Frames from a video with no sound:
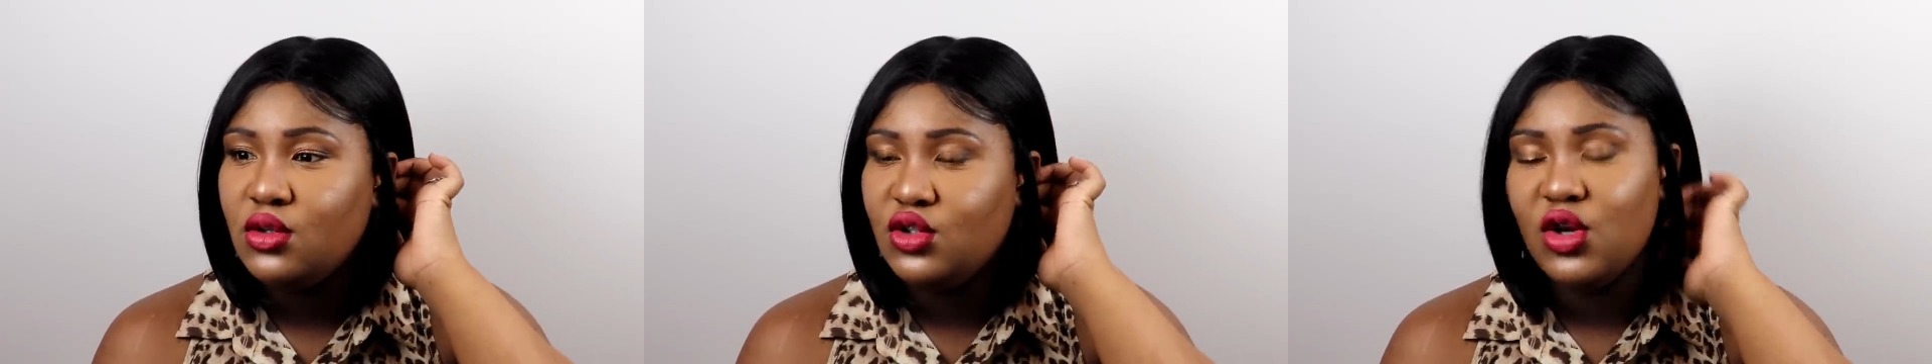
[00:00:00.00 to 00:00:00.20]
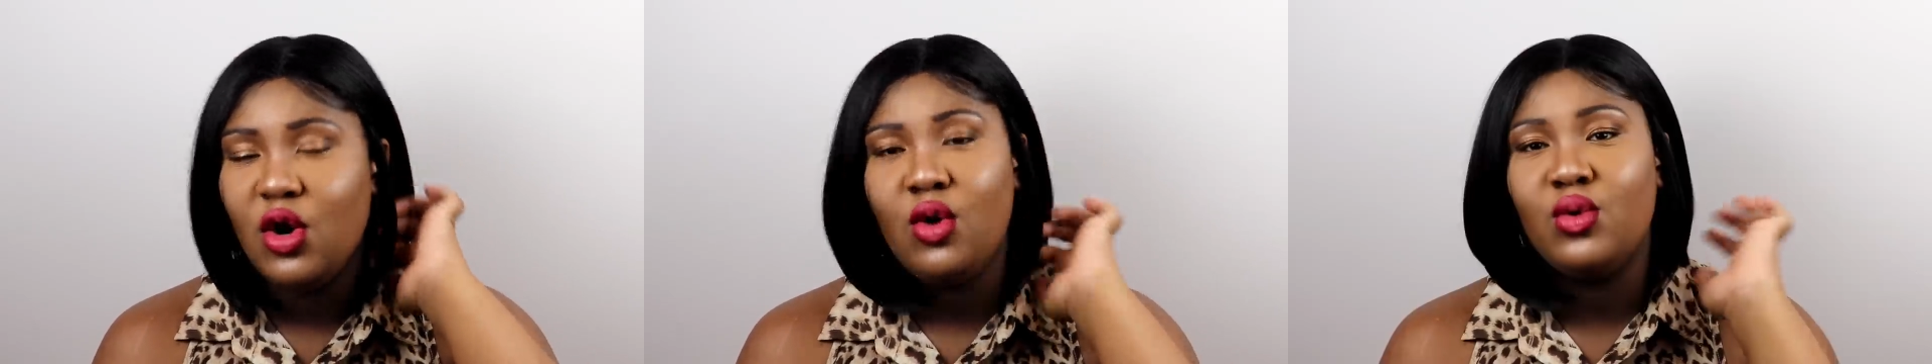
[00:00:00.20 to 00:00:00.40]

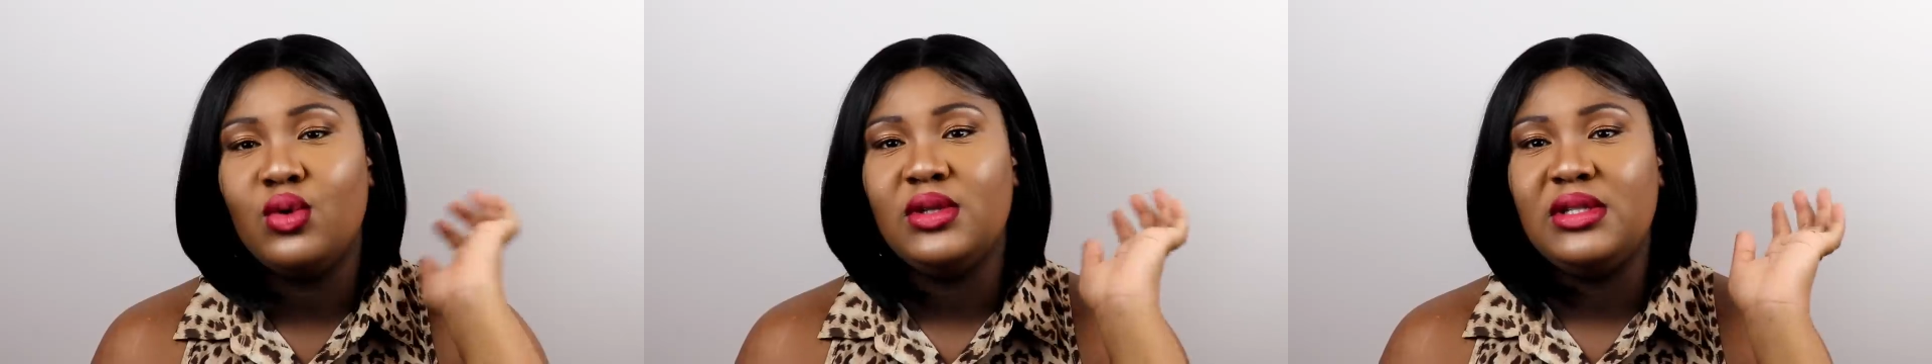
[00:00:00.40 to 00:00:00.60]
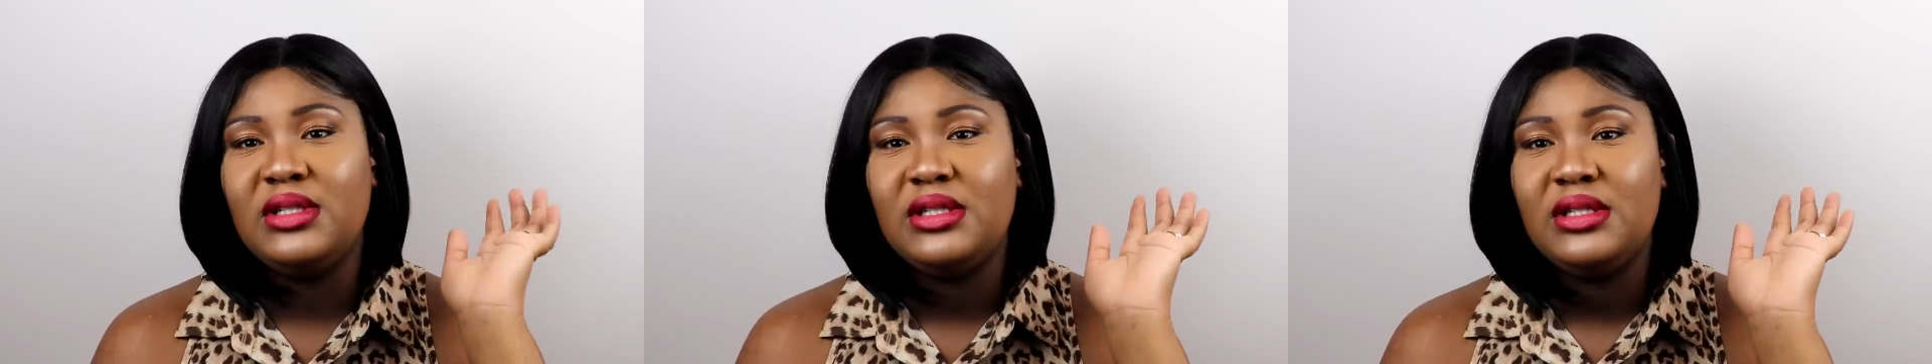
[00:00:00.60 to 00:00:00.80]

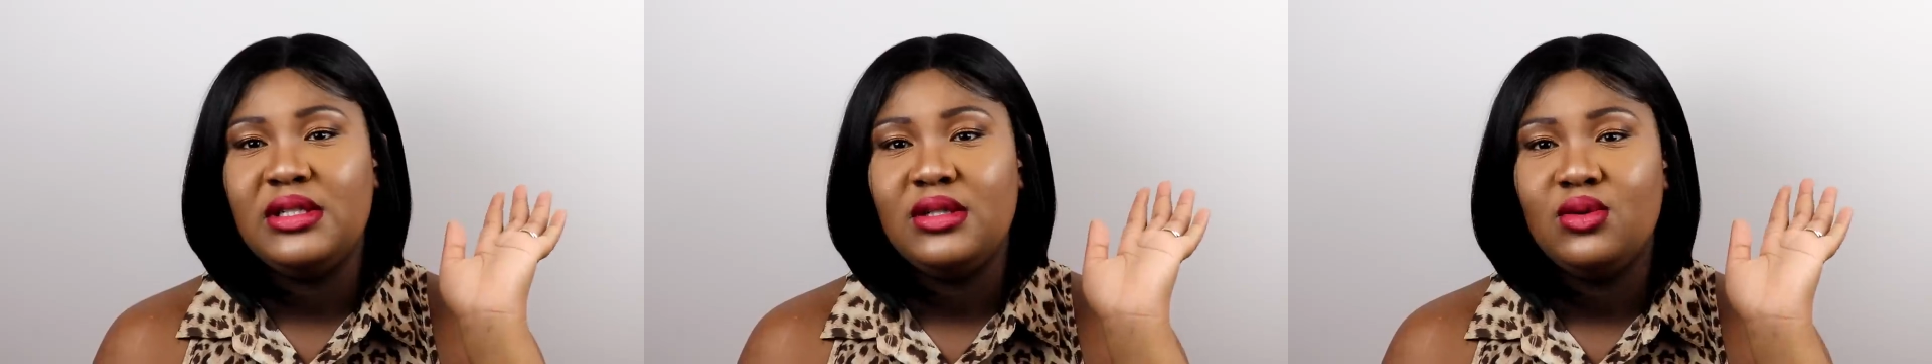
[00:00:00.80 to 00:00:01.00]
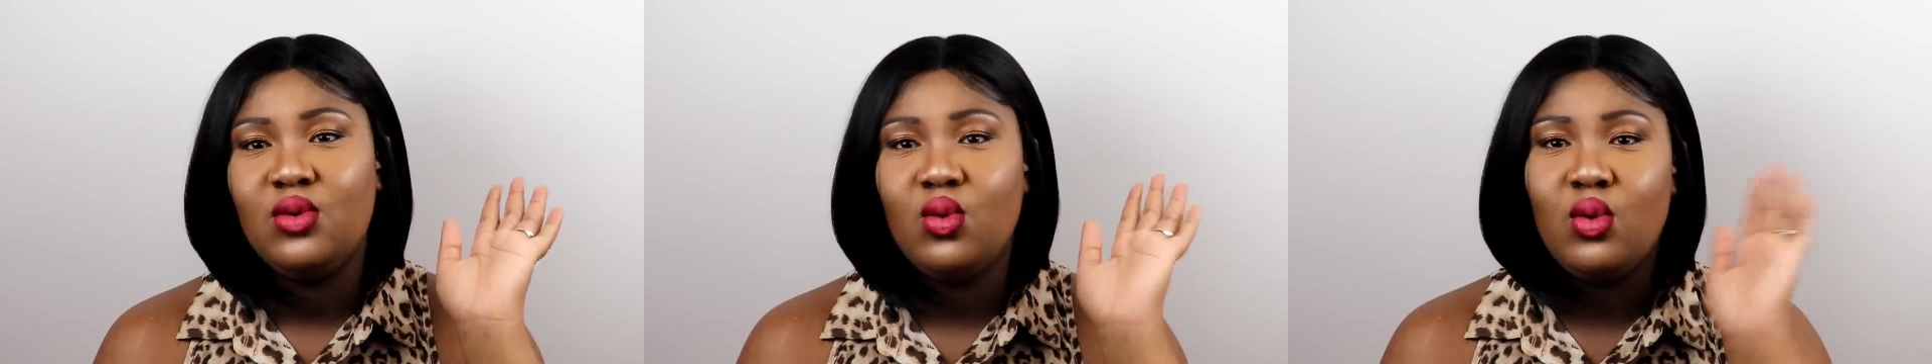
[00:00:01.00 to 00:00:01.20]
don't
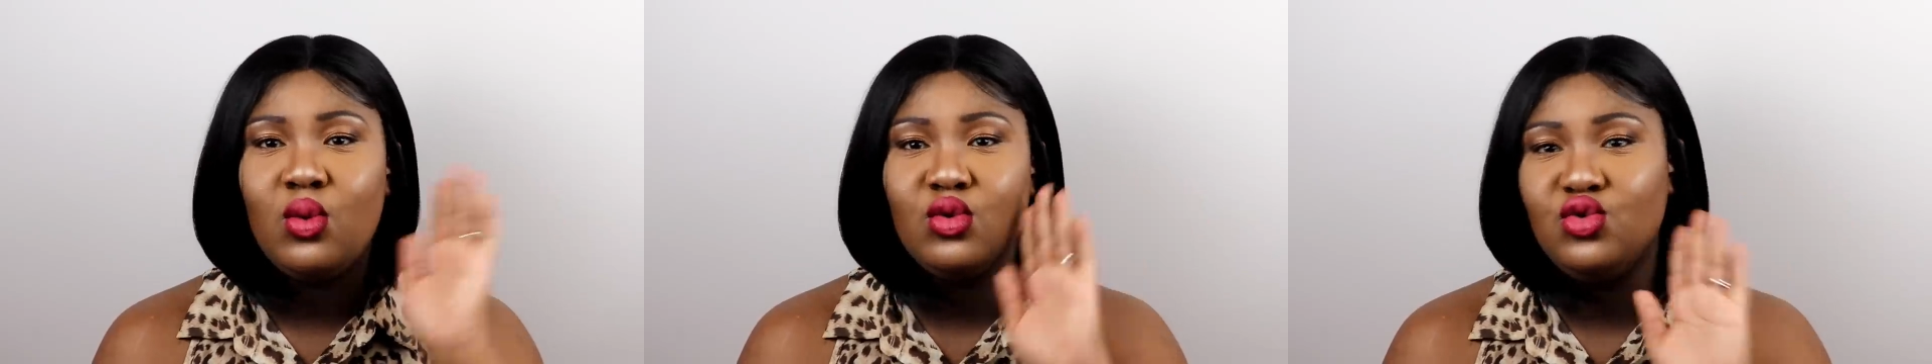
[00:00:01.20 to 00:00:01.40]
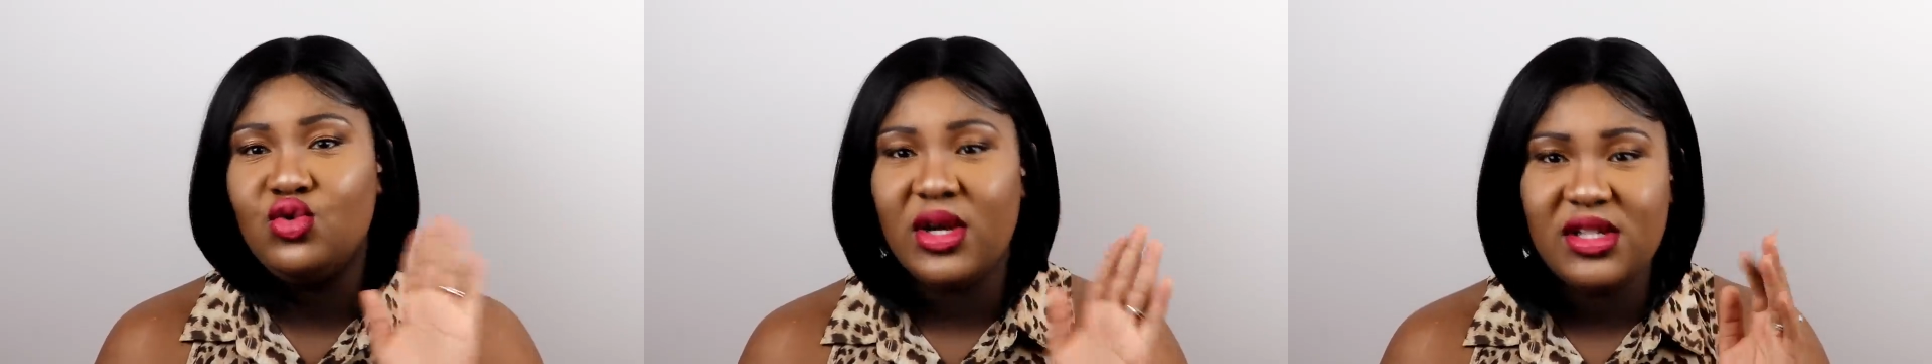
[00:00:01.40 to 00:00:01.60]

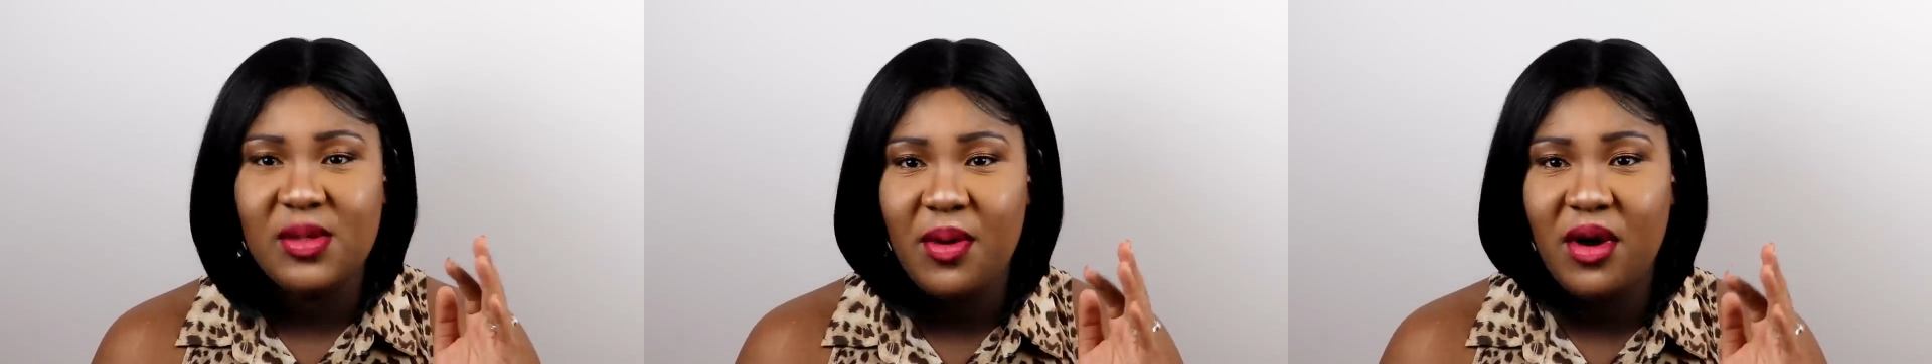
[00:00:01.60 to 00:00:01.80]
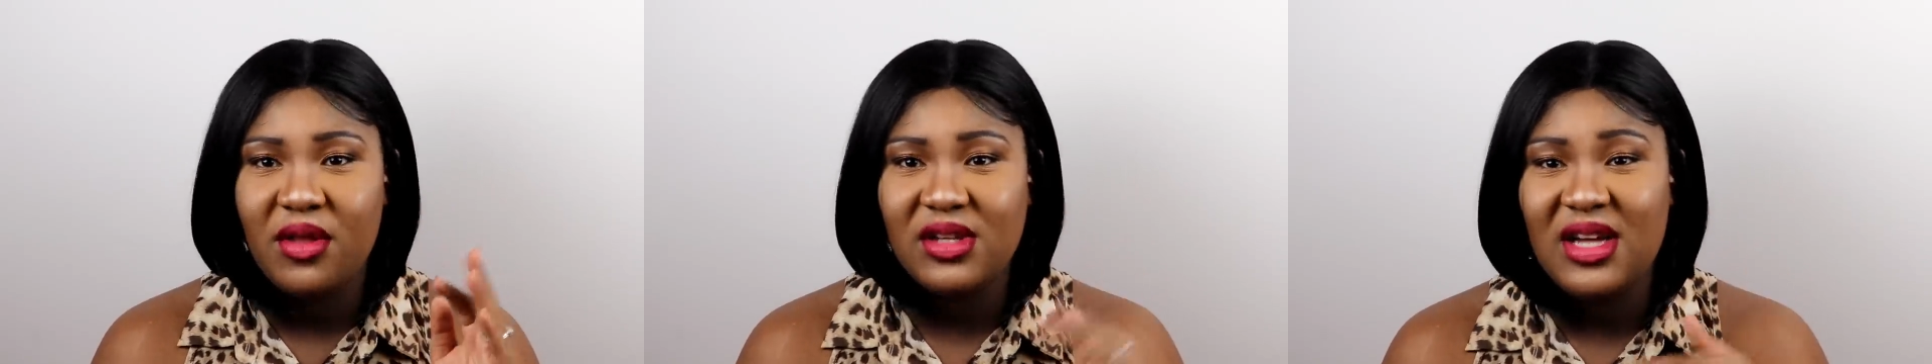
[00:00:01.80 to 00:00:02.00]
dress
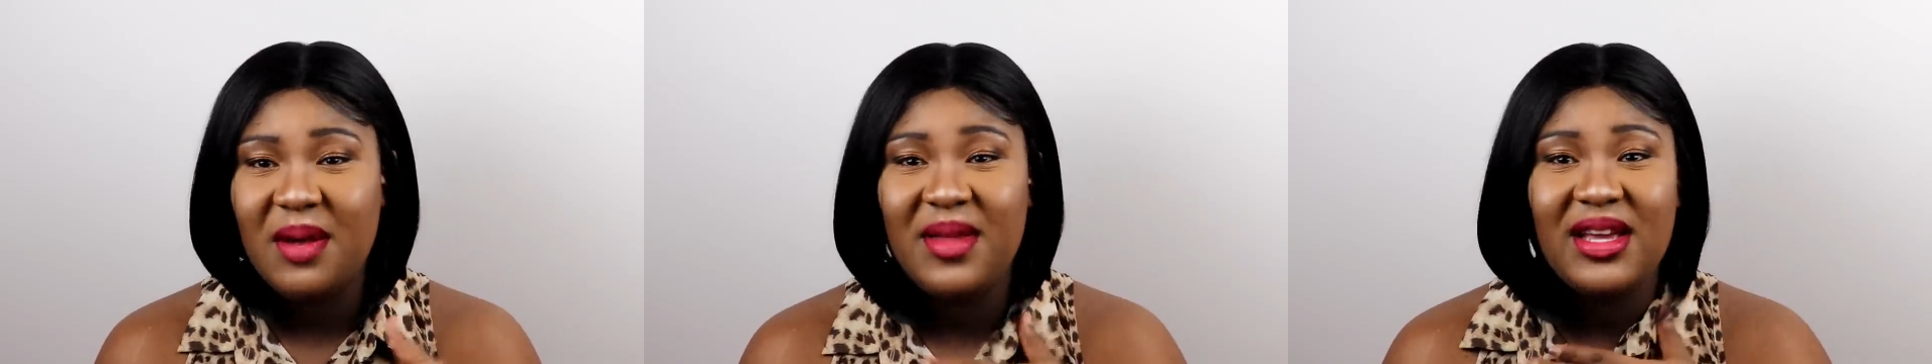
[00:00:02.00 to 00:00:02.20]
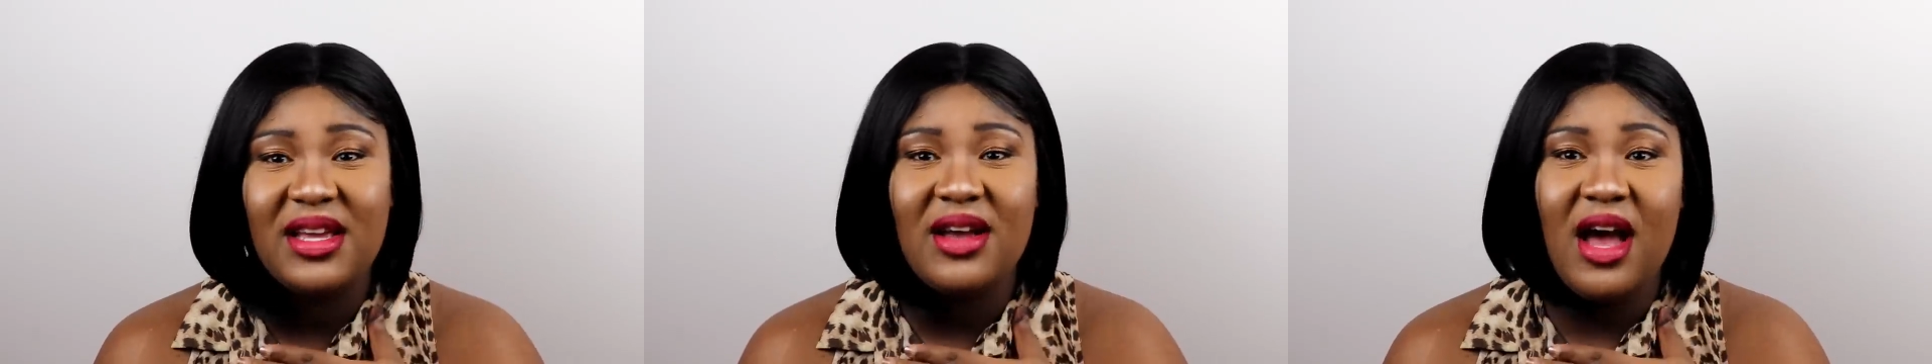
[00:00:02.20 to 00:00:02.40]
up all the time,
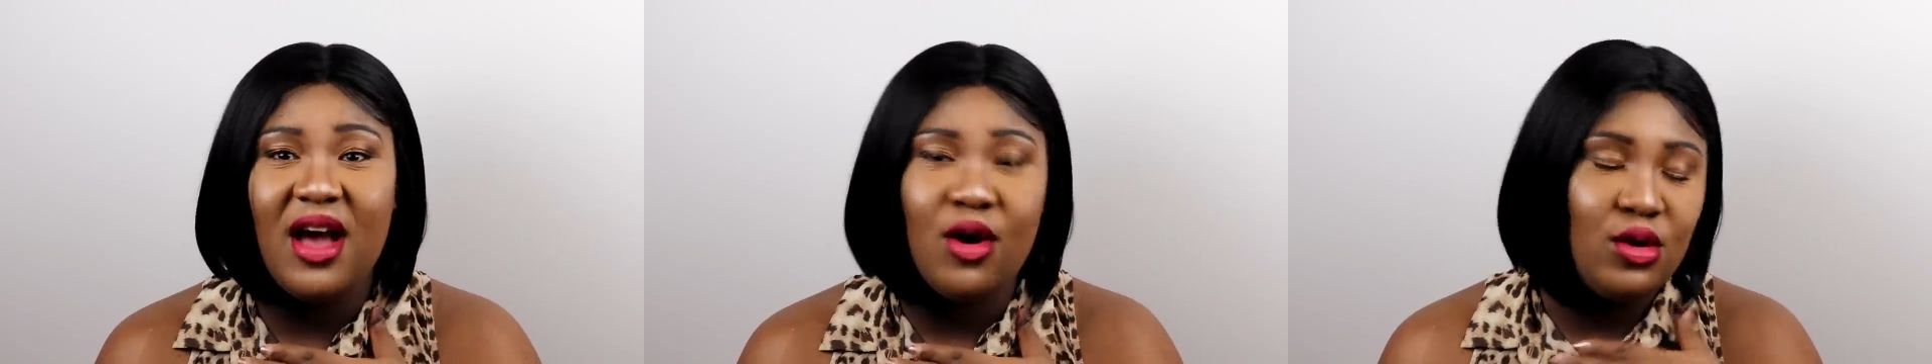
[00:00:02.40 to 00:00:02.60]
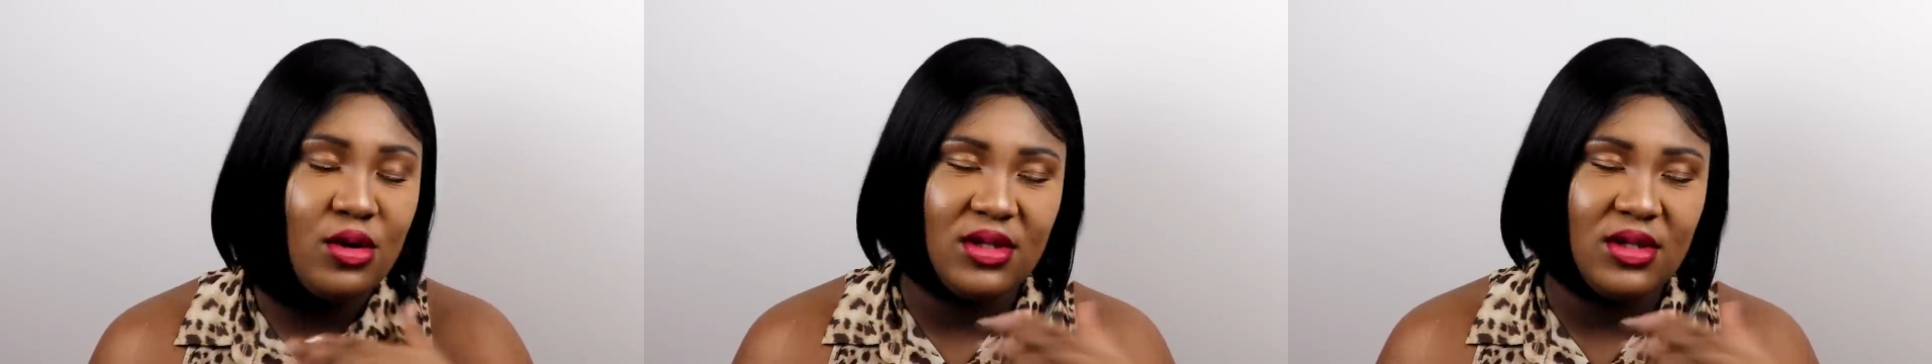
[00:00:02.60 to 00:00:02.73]
like uh,